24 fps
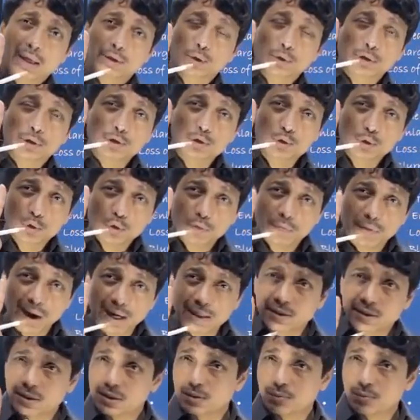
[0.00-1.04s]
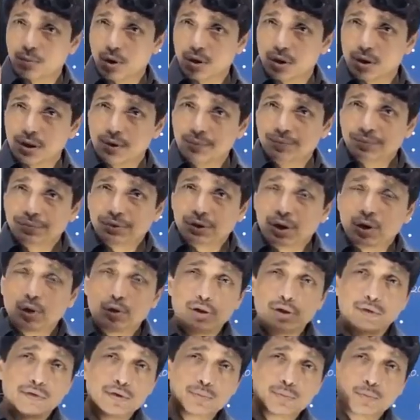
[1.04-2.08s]
There are only two veins in the body
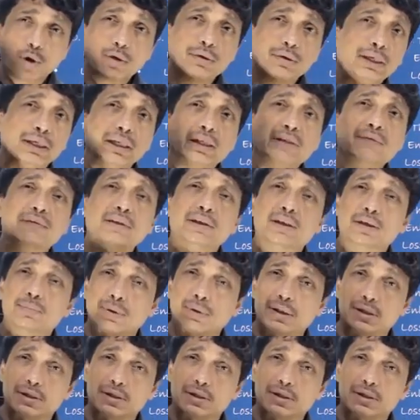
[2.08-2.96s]
which have spontaneous venous